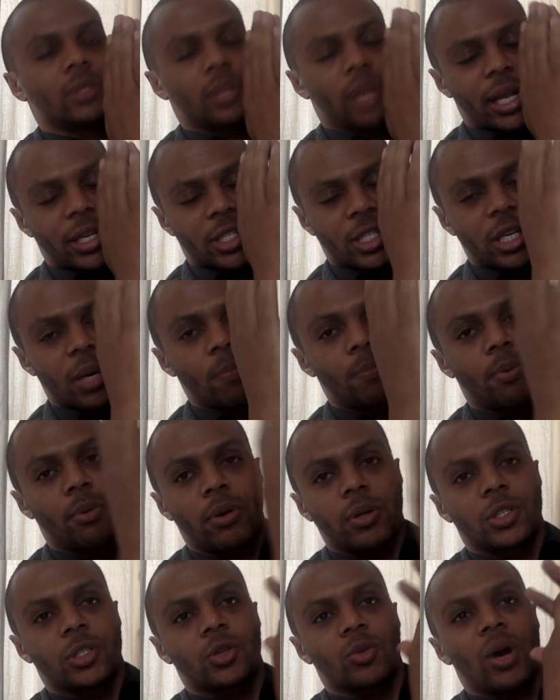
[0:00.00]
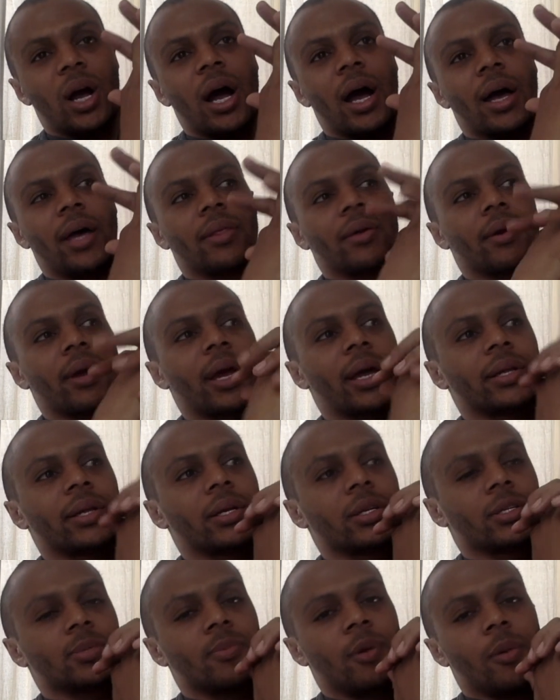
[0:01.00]
at some point try their hand
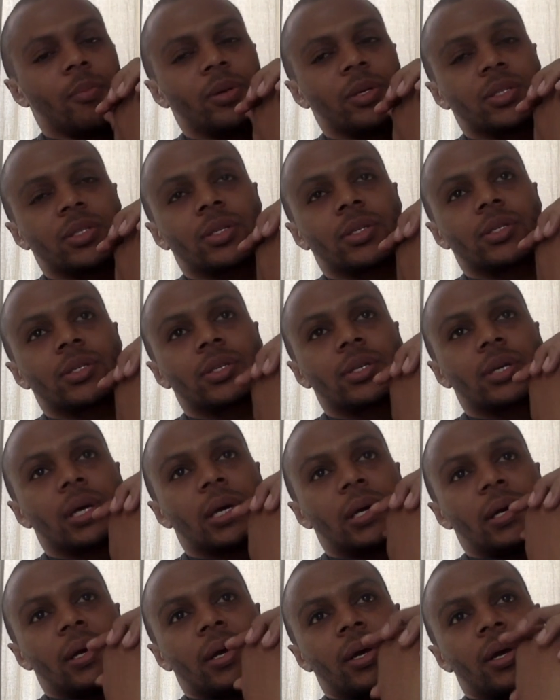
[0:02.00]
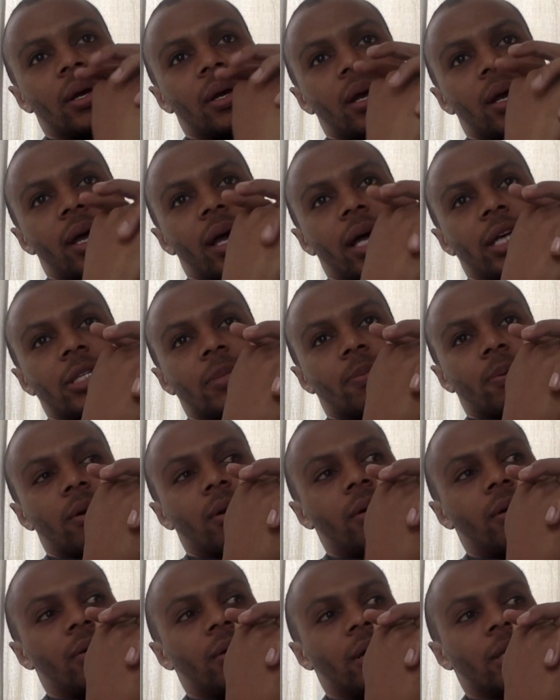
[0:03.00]
at a small business. As a
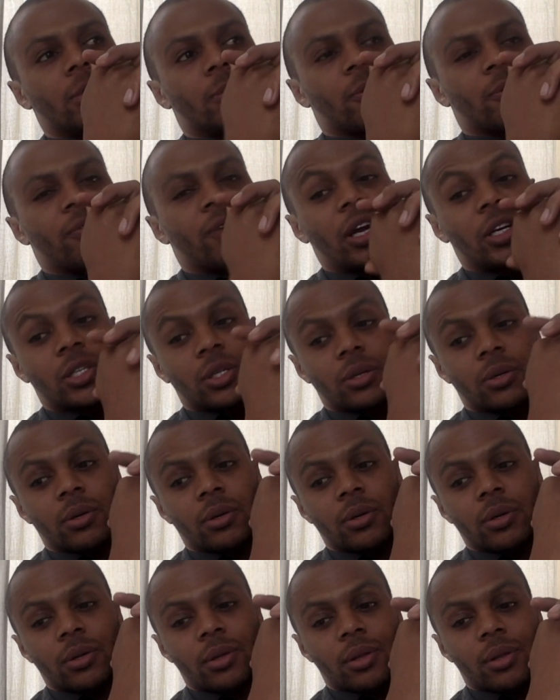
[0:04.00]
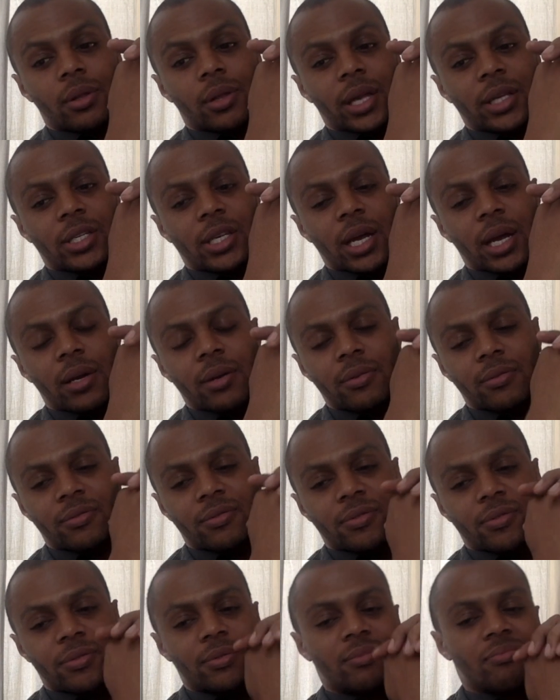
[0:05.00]
professional, that's kind
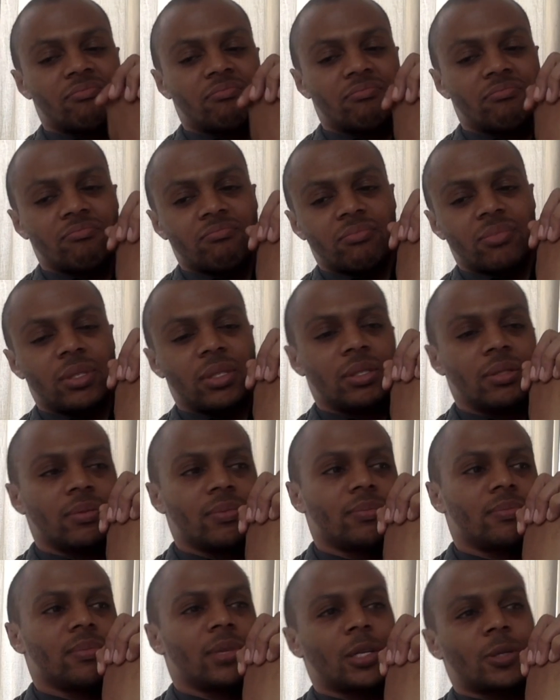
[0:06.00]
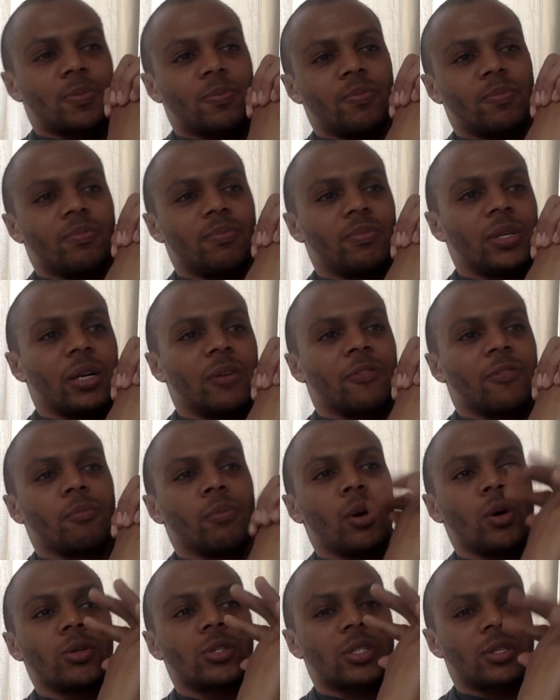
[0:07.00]
of that's for
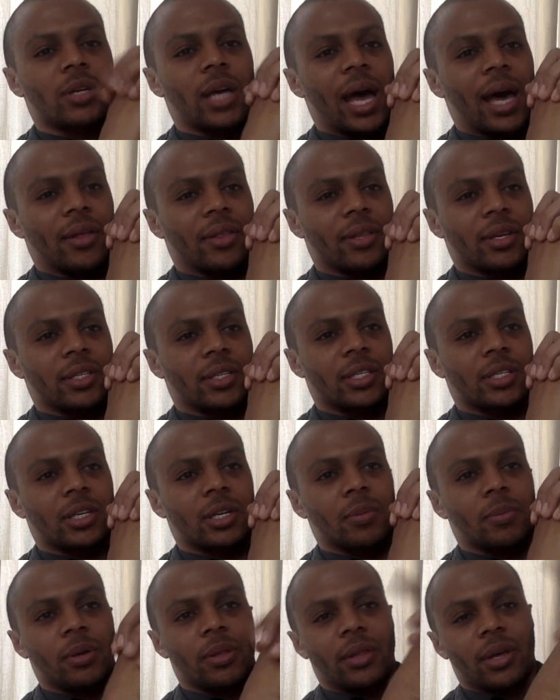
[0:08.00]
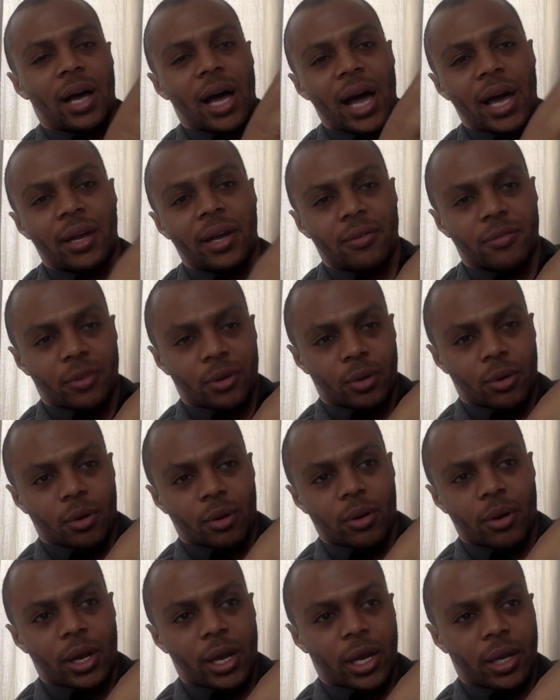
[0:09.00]
most athletes, it's going to be the height of
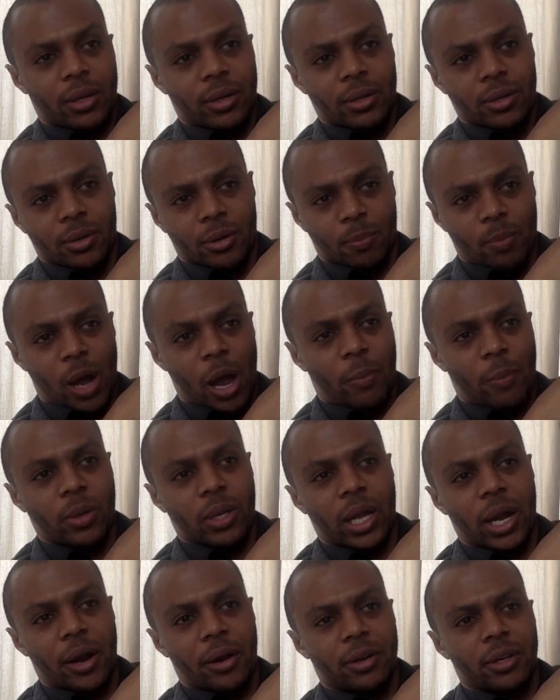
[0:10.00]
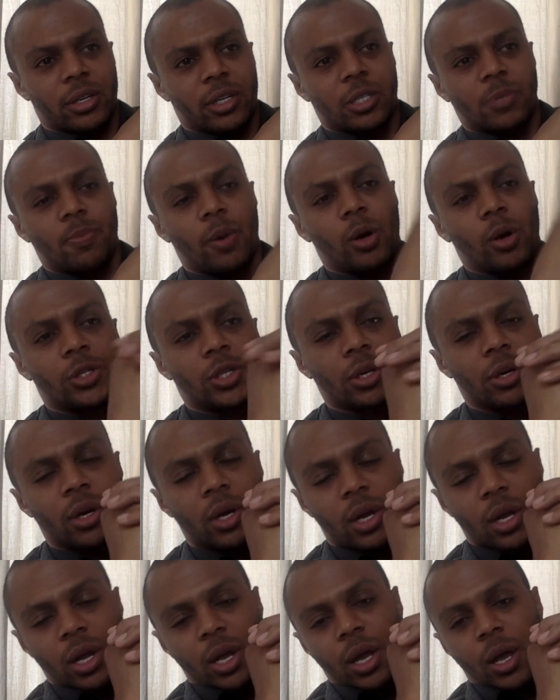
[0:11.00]
your popularity and exposure.
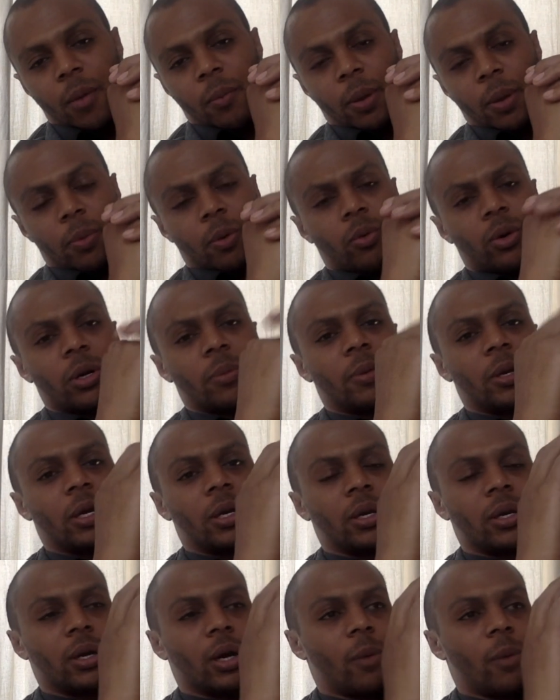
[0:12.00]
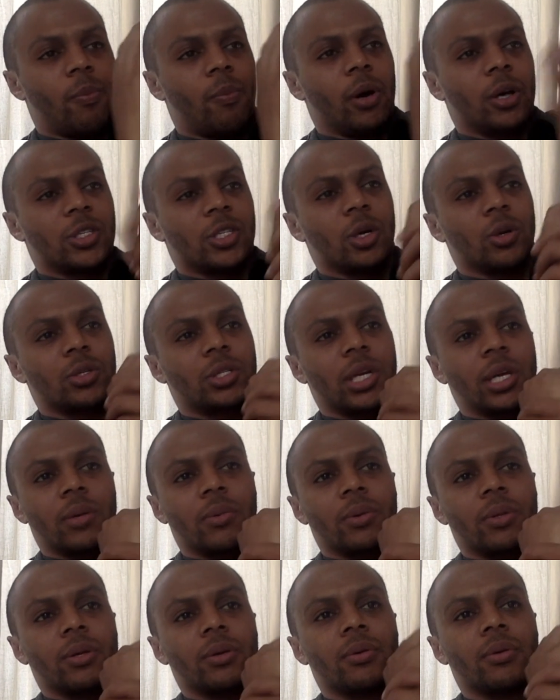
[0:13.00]
People want to be associated
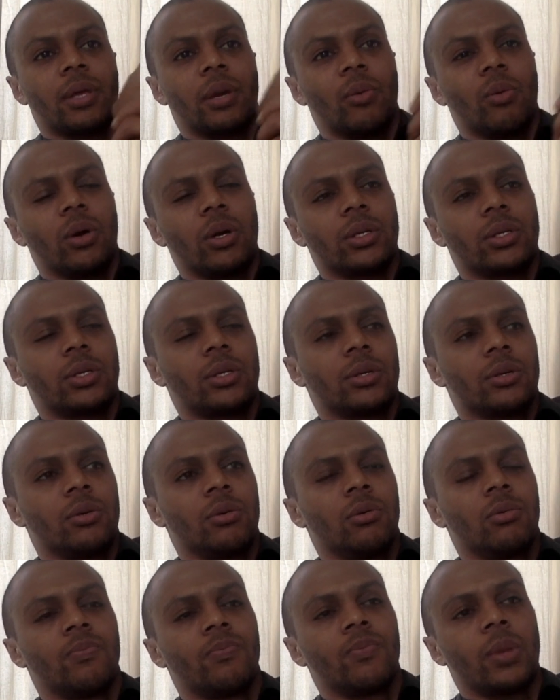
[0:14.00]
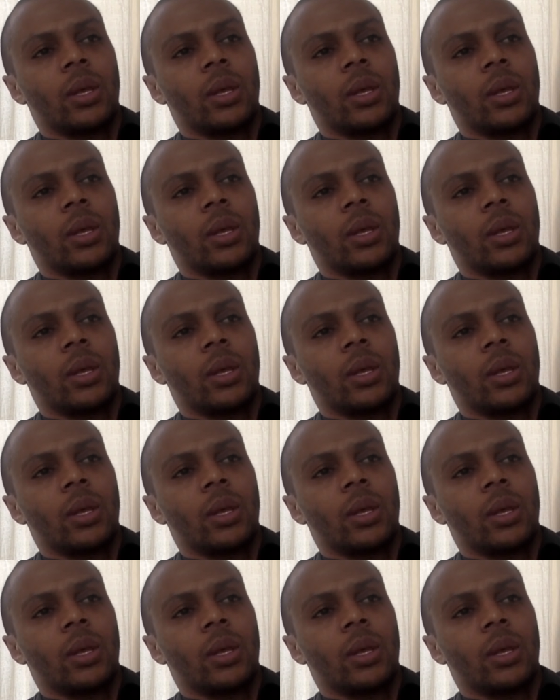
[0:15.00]
with you. They want to